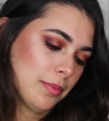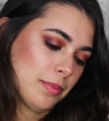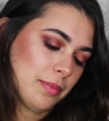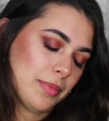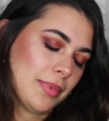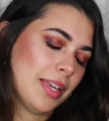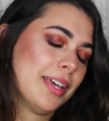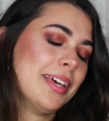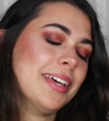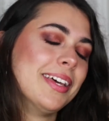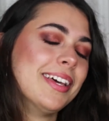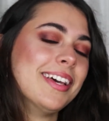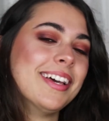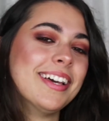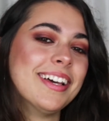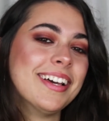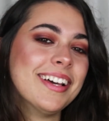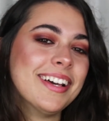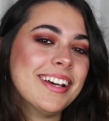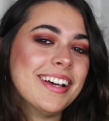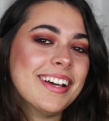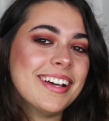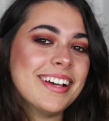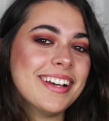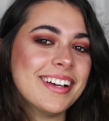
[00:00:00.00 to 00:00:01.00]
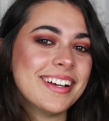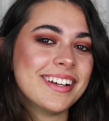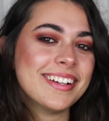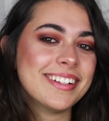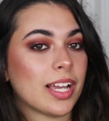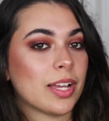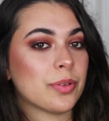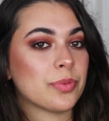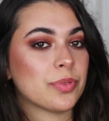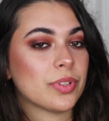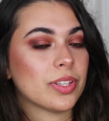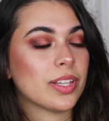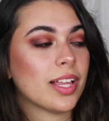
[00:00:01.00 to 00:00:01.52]

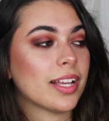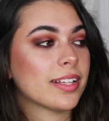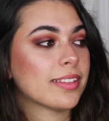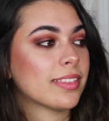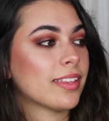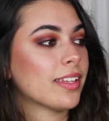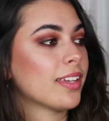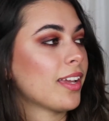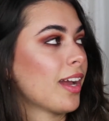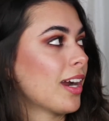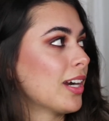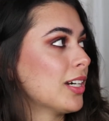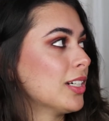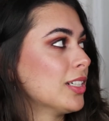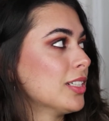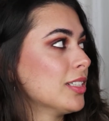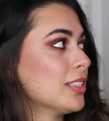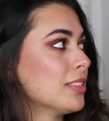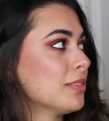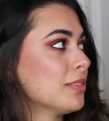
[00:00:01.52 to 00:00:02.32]
I feel like they are